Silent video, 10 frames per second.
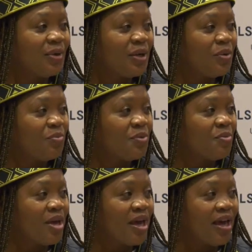when we
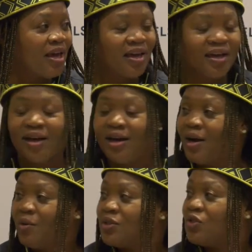prepare
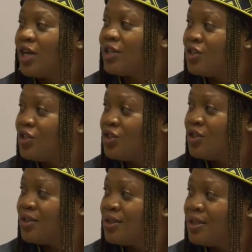our
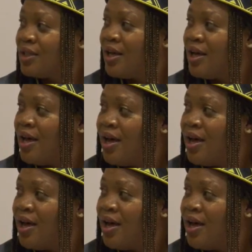strategies